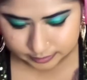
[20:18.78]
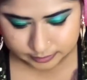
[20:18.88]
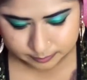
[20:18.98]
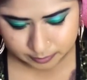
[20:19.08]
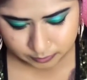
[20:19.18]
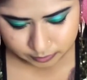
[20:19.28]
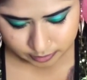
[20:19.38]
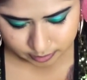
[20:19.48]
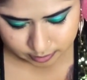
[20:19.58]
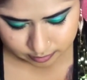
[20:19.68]
this powder
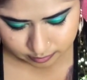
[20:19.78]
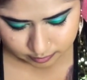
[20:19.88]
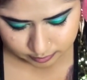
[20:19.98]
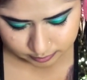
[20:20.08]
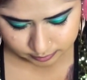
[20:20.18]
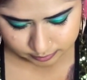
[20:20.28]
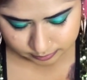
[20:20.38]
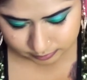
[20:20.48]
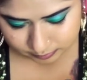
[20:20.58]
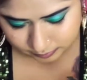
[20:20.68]
out.
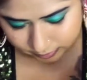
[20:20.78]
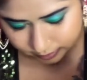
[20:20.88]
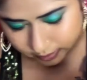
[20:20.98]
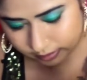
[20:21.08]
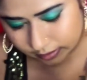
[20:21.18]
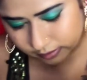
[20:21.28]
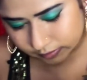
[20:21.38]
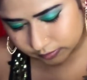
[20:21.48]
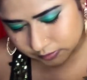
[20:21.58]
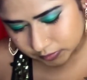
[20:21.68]
Okay,
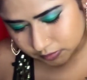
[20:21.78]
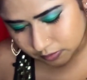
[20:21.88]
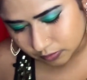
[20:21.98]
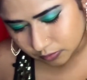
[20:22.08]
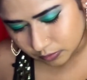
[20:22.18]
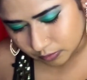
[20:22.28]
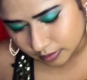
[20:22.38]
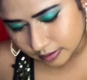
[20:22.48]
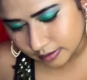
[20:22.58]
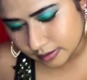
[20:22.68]
so
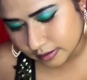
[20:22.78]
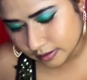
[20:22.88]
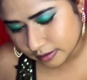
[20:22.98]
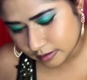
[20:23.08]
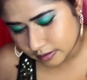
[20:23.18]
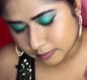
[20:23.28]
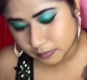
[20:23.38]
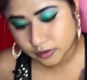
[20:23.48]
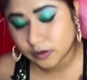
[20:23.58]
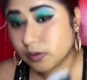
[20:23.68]
I'm
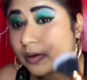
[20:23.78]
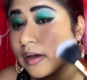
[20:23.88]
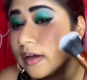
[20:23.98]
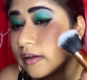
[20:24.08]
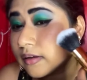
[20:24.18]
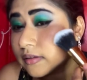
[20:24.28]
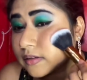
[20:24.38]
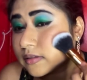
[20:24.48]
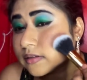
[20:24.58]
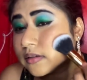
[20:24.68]
gonna go ahead and just
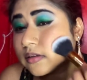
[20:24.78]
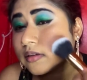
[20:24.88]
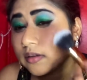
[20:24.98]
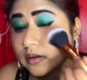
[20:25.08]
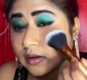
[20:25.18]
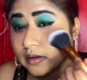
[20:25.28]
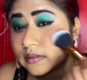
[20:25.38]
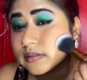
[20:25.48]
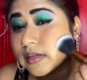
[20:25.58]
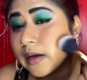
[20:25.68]

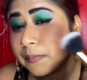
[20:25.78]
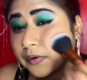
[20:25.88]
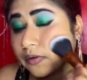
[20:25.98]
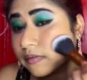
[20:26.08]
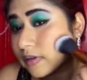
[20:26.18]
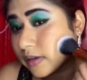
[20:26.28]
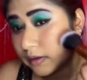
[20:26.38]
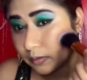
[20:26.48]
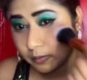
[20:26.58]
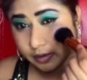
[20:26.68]
tap it over
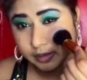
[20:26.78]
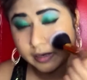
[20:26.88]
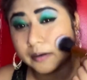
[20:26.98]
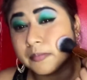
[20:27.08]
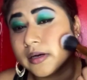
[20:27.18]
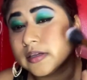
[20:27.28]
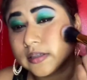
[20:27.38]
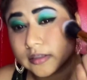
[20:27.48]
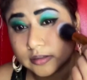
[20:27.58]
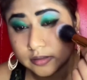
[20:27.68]
here where I got my
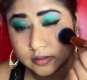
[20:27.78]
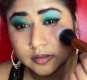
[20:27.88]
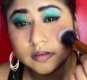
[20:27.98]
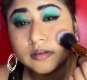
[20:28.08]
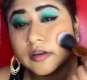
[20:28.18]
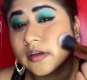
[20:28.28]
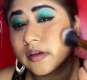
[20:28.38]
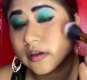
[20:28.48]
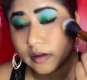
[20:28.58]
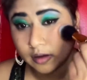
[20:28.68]
little
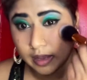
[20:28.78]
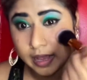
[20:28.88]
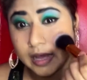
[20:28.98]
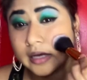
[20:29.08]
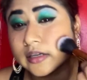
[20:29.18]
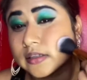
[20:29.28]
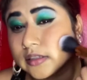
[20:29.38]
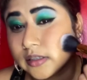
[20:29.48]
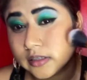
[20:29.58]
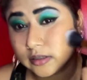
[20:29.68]

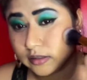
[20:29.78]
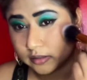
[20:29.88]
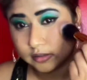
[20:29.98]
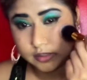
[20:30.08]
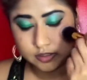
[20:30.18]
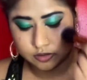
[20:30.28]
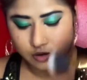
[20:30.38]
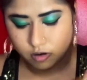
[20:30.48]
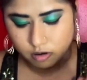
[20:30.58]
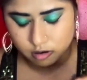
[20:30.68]
acne and
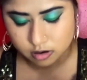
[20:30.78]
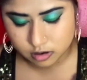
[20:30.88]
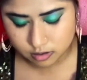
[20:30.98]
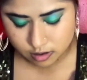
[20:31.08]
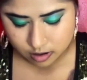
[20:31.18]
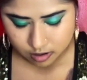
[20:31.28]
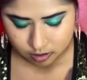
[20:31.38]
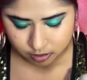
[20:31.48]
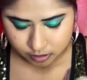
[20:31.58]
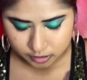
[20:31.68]
scar
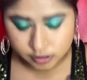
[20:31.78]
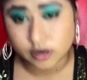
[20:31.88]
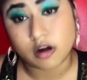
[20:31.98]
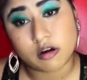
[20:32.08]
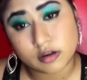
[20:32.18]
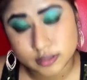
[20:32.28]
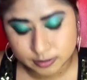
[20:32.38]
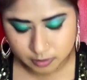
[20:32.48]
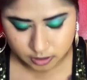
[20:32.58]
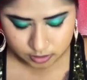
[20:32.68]
or dark
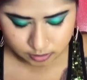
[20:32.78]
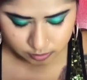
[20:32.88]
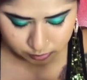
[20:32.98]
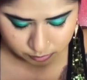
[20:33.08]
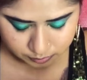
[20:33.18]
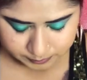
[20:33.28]
spot or